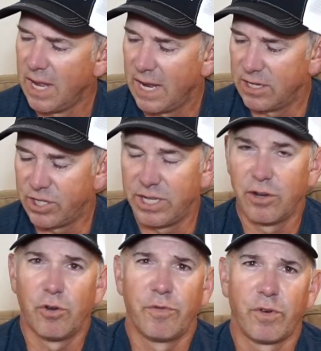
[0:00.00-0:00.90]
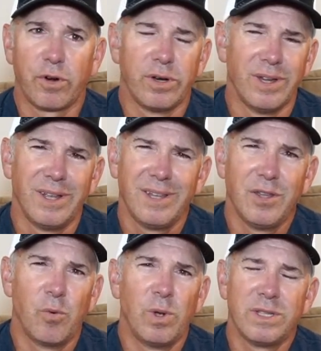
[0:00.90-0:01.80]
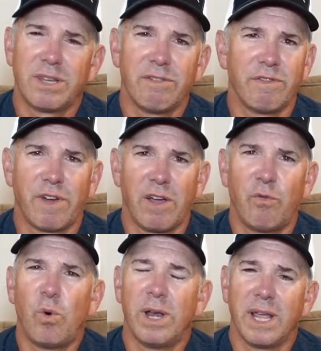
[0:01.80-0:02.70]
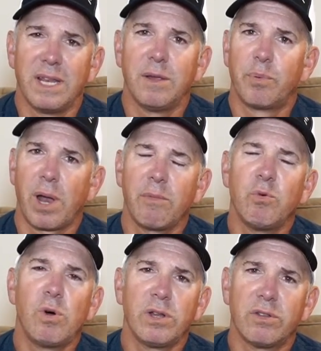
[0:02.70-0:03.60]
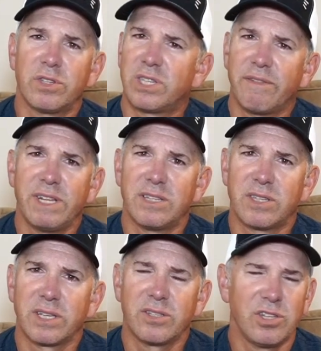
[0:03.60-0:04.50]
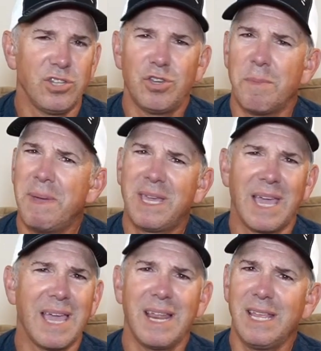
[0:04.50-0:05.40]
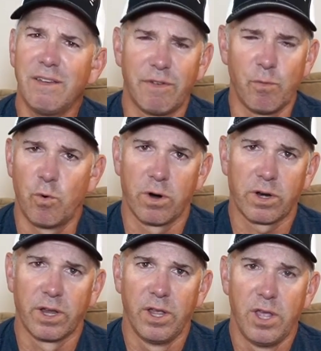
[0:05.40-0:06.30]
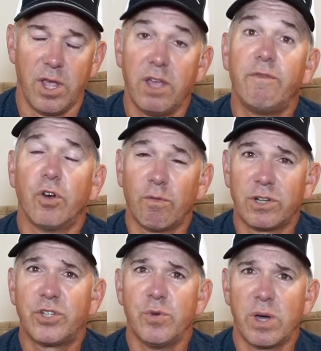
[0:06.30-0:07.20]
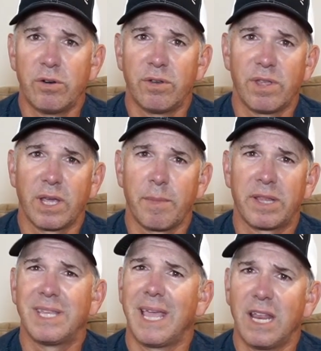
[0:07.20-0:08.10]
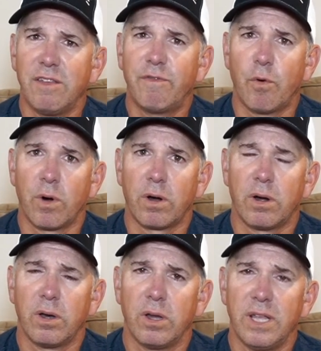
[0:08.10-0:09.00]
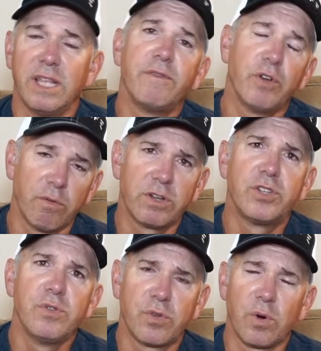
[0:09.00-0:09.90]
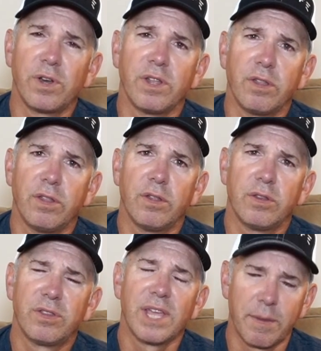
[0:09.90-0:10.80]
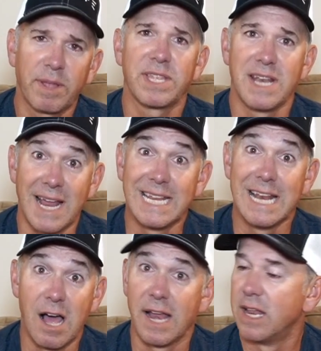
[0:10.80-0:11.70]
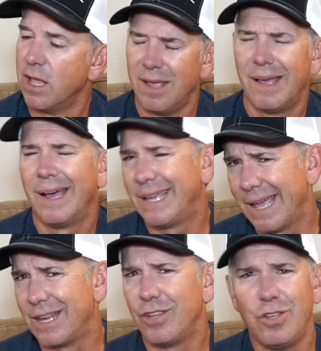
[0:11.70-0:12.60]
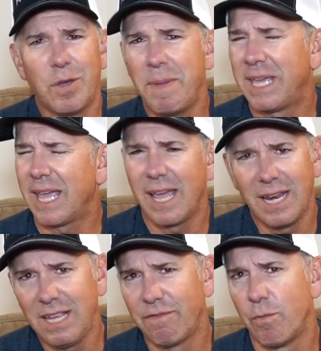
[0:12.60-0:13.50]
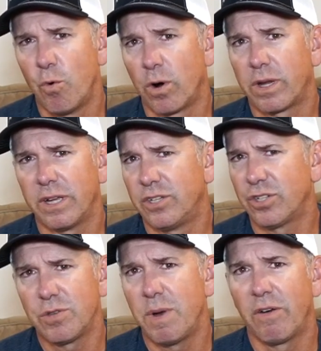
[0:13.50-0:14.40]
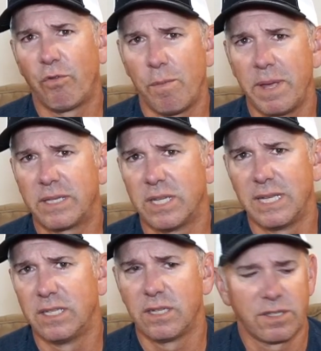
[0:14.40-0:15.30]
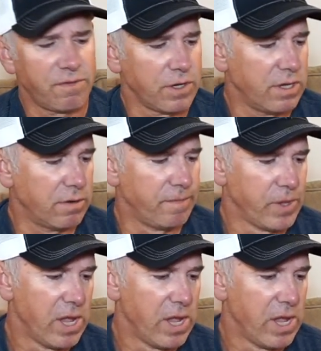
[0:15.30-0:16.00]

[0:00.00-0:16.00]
As you get over, 175, 180, you probably want to go to 76. You can make any of them work. If you're over 200, think about the 84. And then if you're over 230, think about the 99. Again, you can make any of them work. It's just a matter of what makes it easiest for you.